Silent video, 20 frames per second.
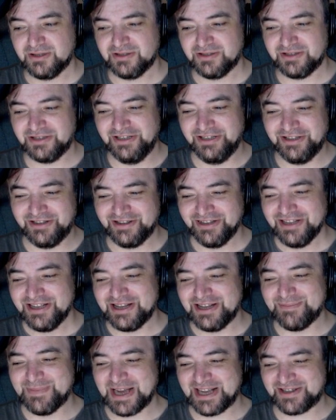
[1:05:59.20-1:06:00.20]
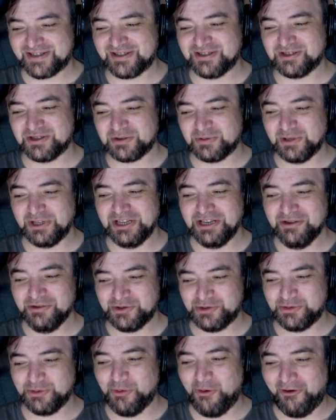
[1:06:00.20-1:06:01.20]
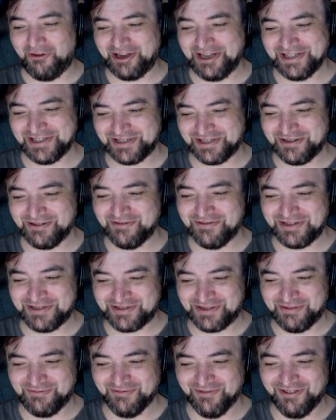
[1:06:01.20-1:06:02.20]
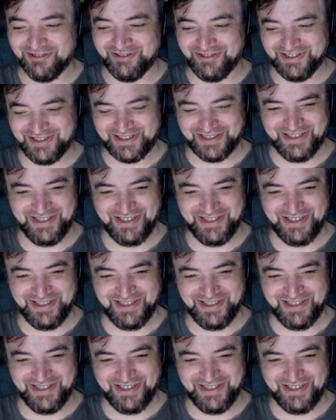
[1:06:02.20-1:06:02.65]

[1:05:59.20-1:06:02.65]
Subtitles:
If the Mexicans will use Dwarkers to go over Trump walls.